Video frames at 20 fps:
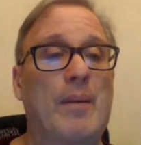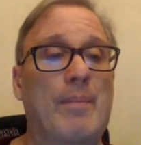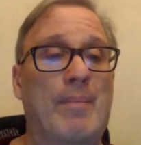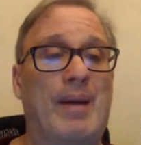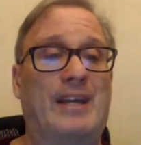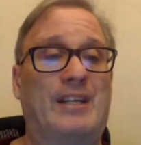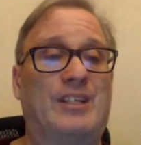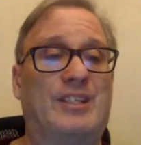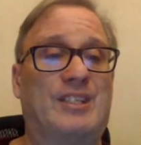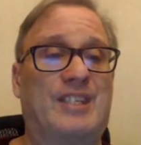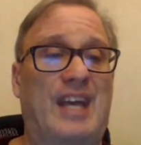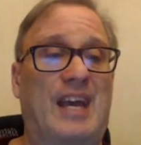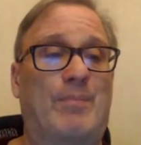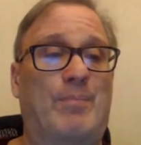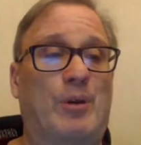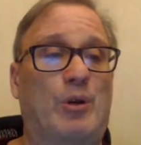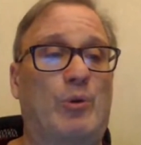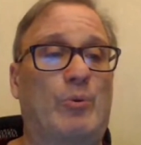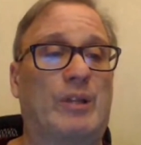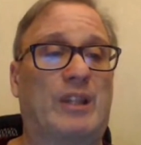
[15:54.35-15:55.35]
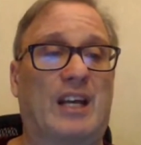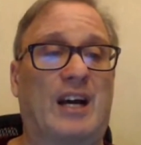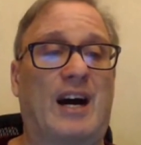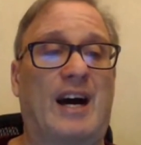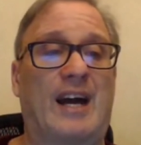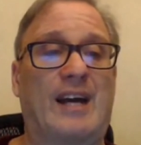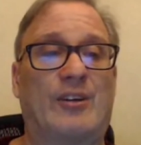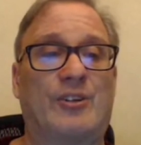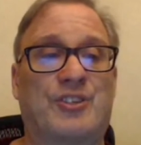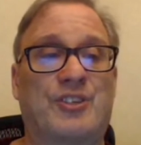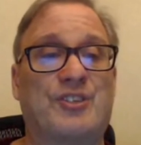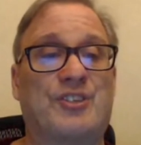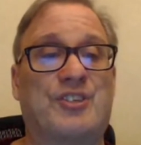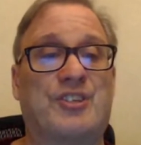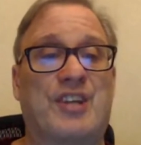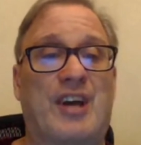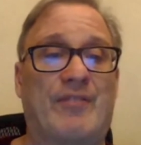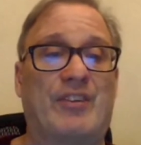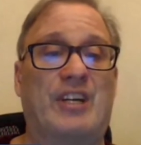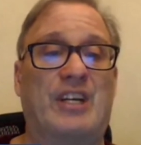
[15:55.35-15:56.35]
made his debut with the Isles in
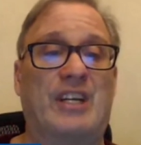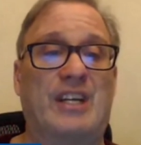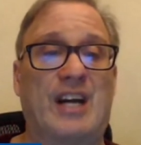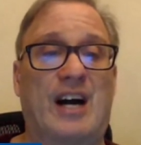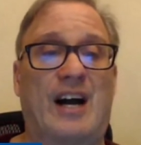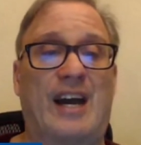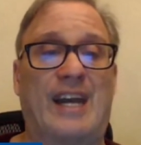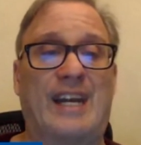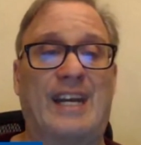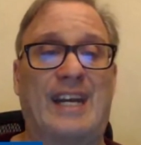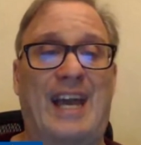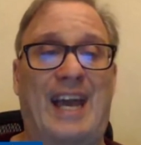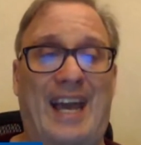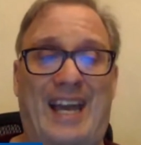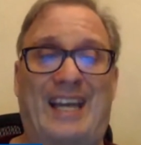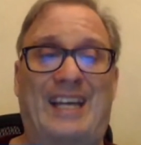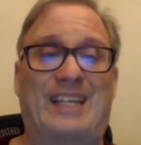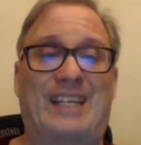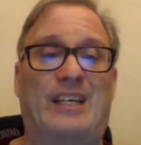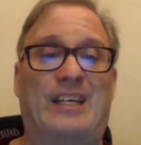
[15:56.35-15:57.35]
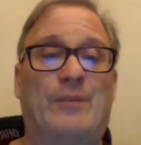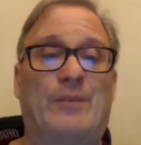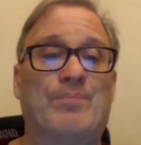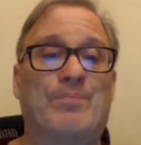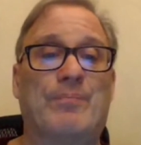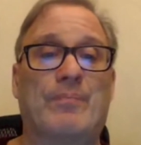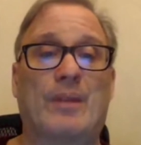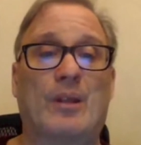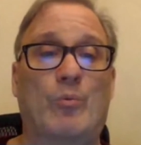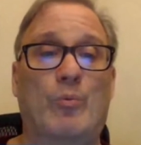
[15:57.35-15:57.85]
79-80